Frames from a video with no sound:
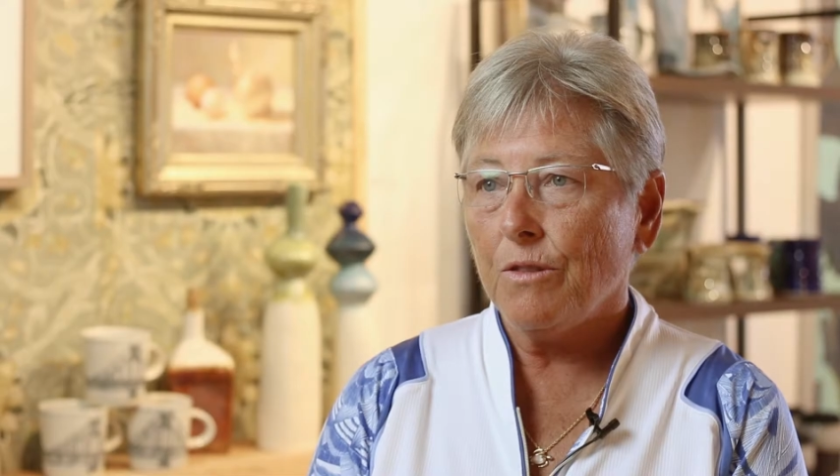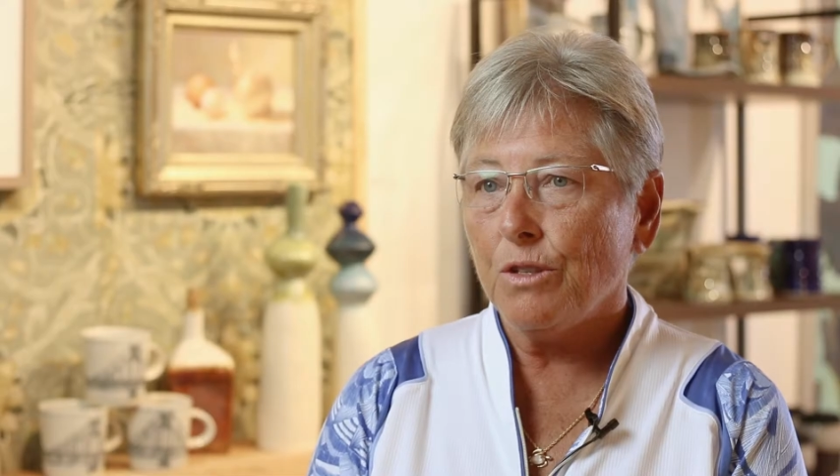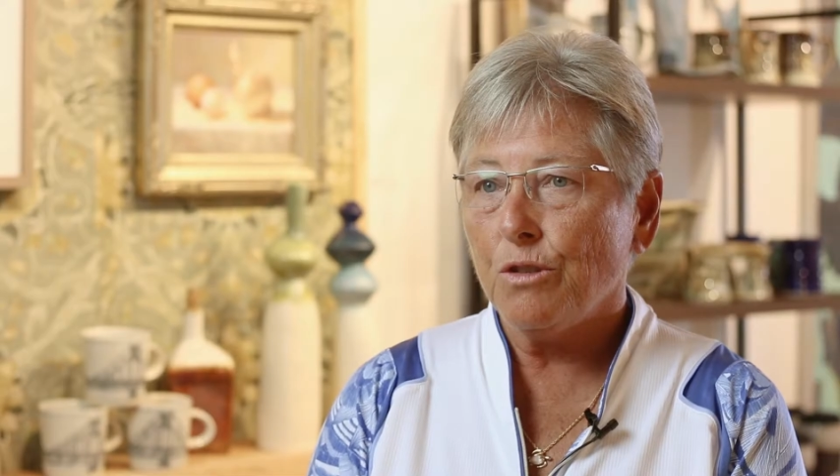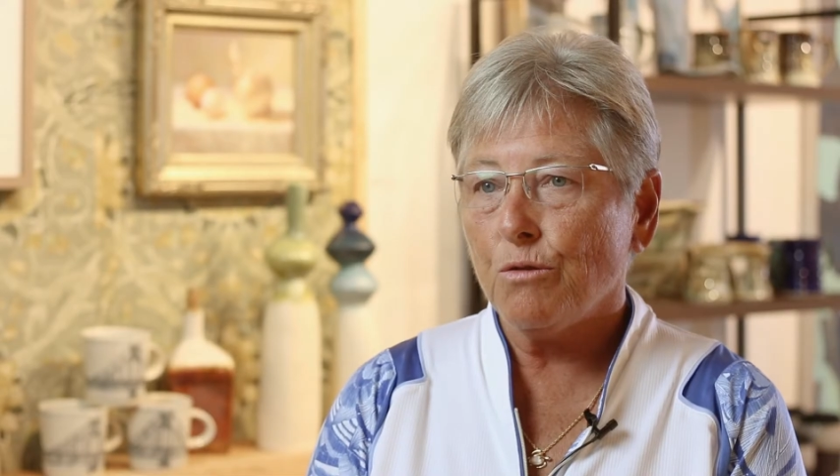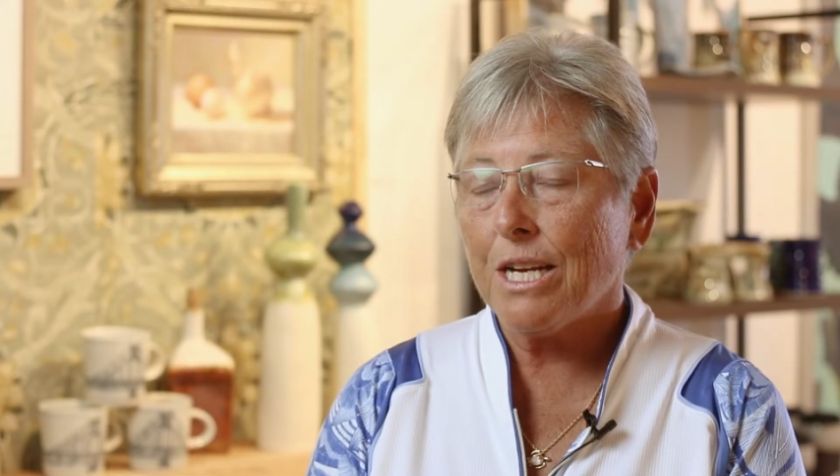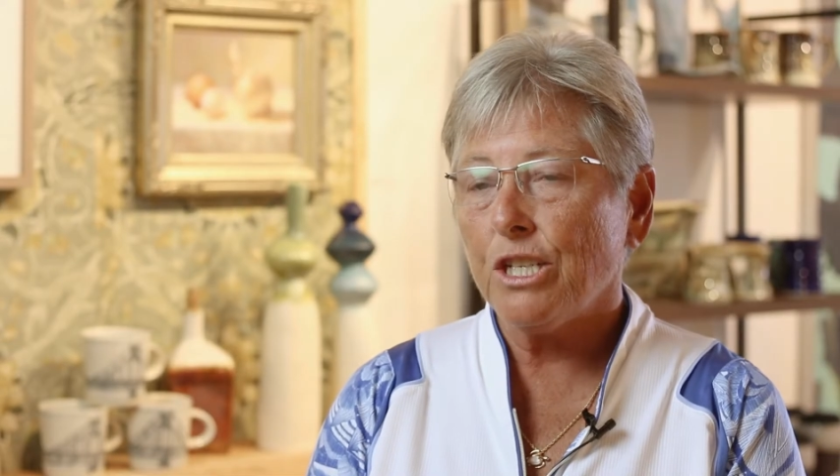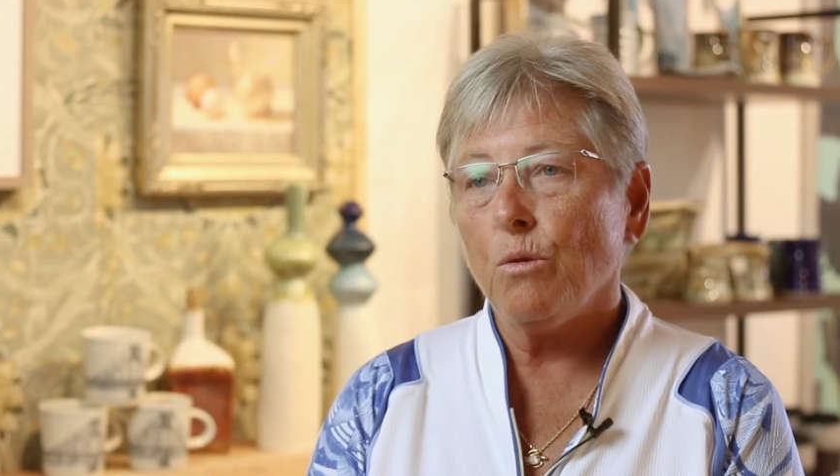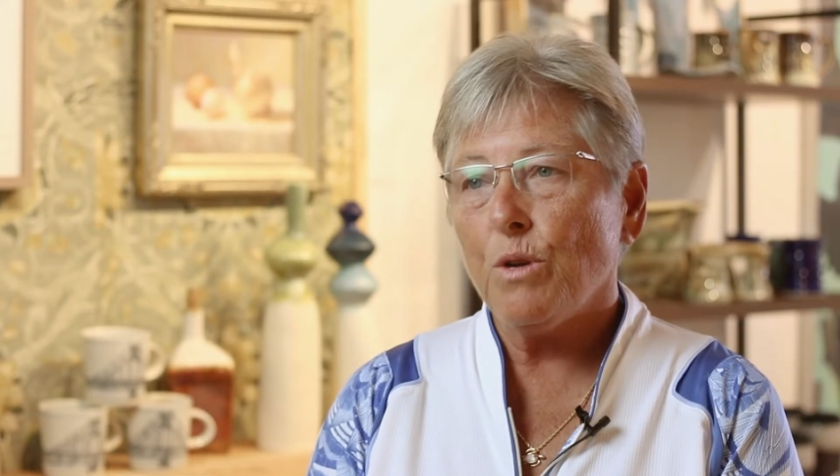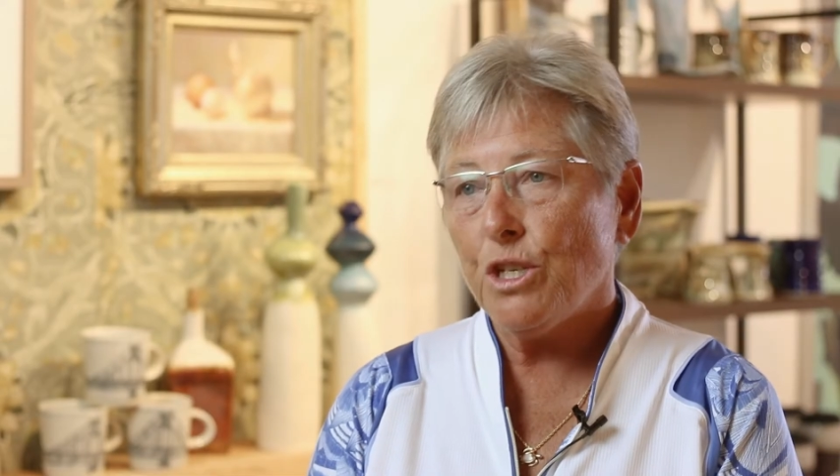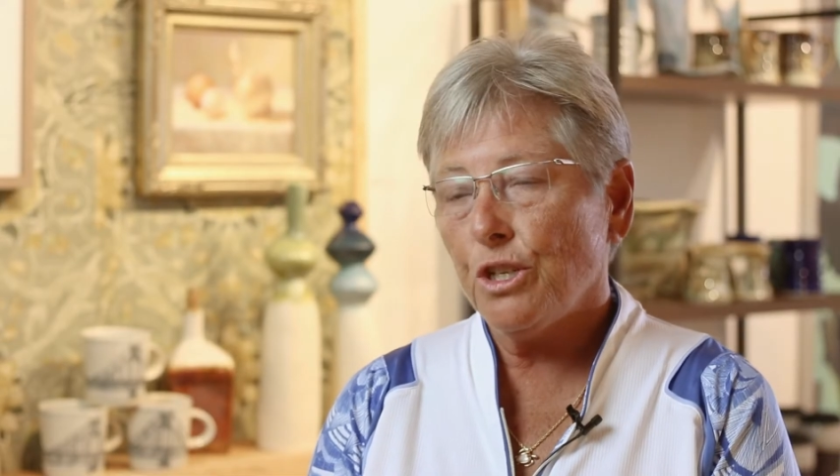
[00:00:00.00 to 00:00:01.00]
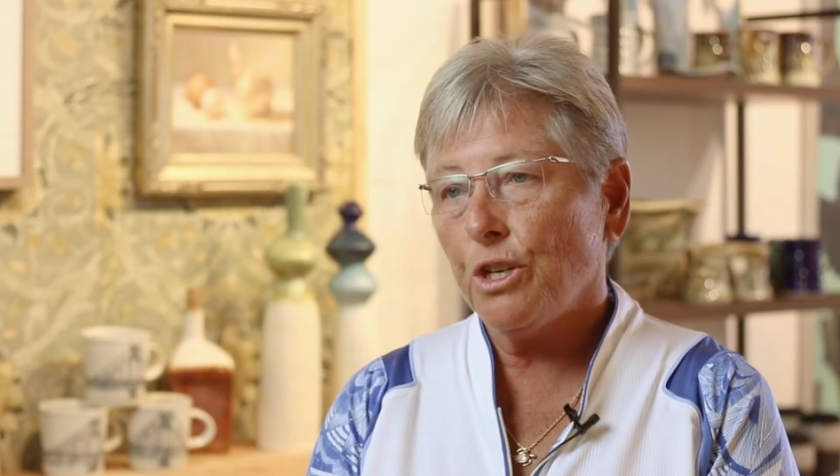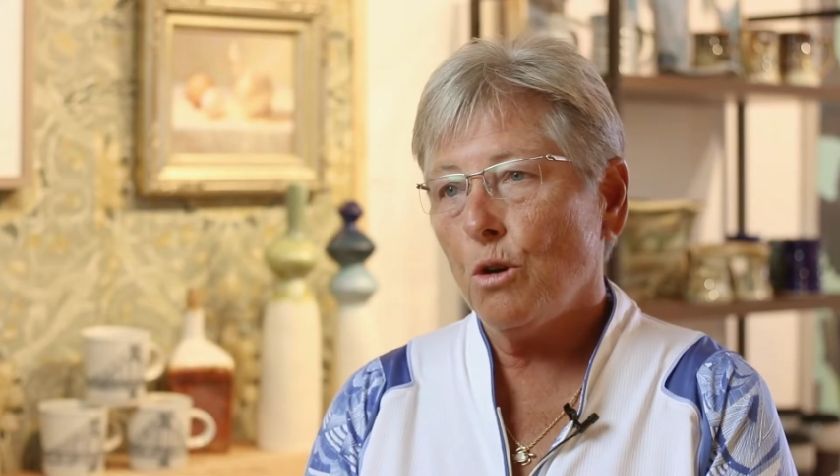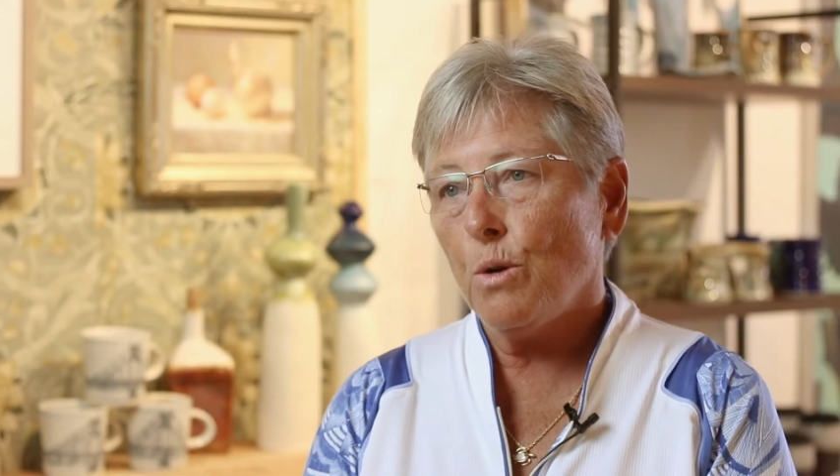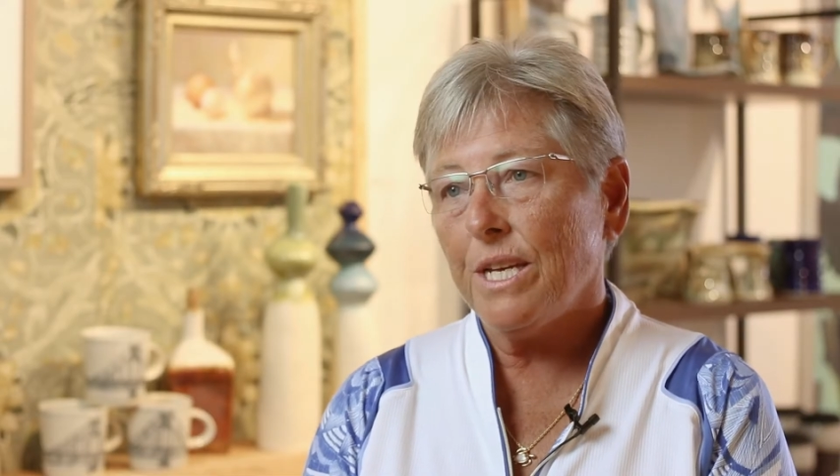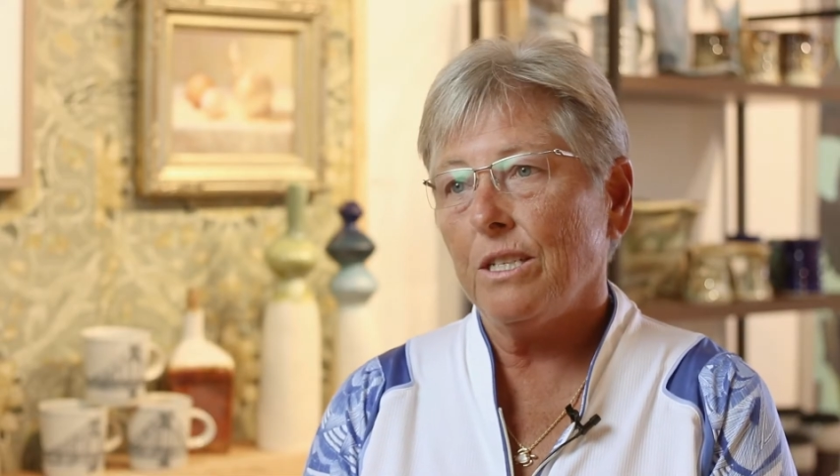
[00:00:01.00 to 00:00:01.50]
the direction we should
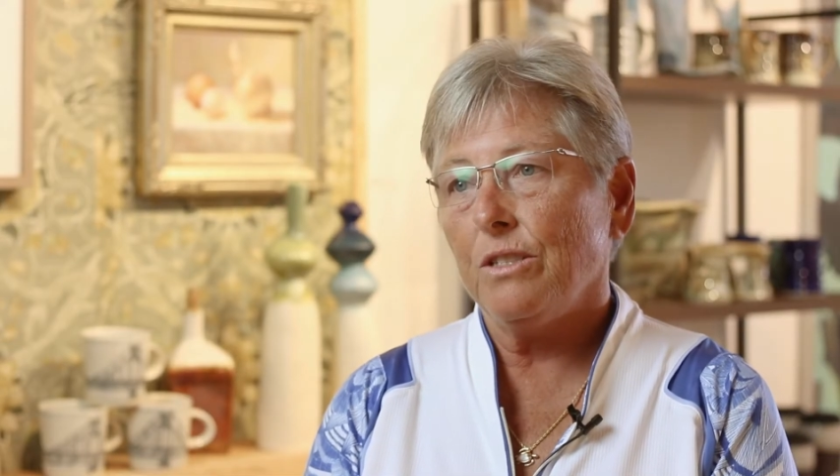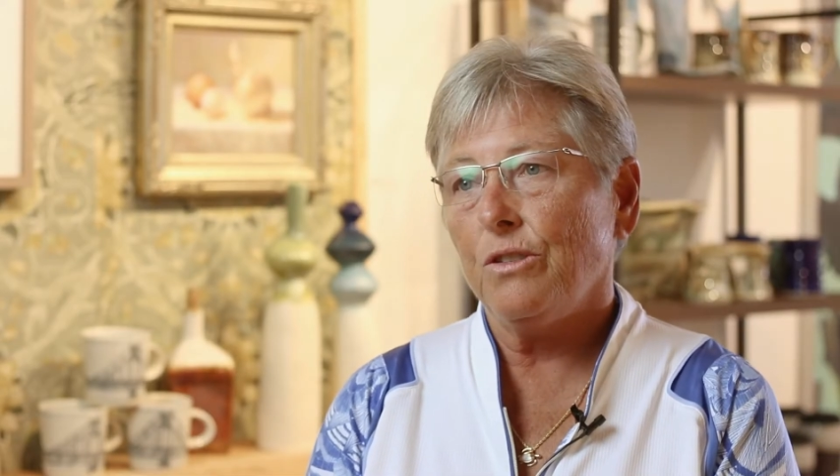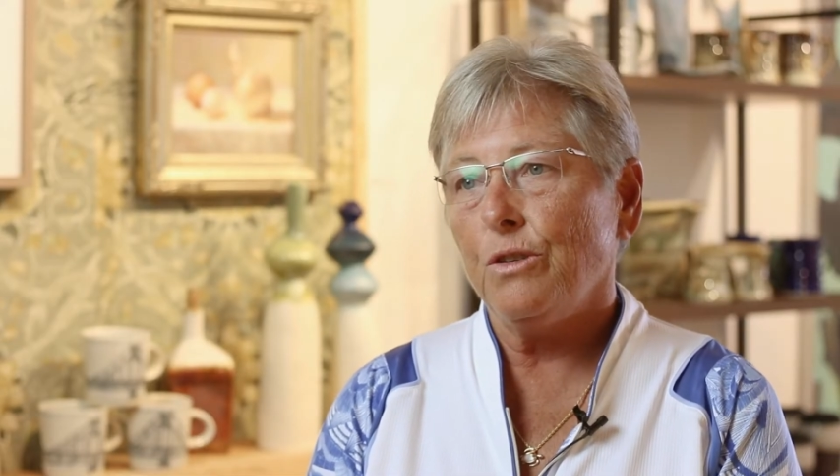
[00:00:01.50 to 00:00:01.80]
go in is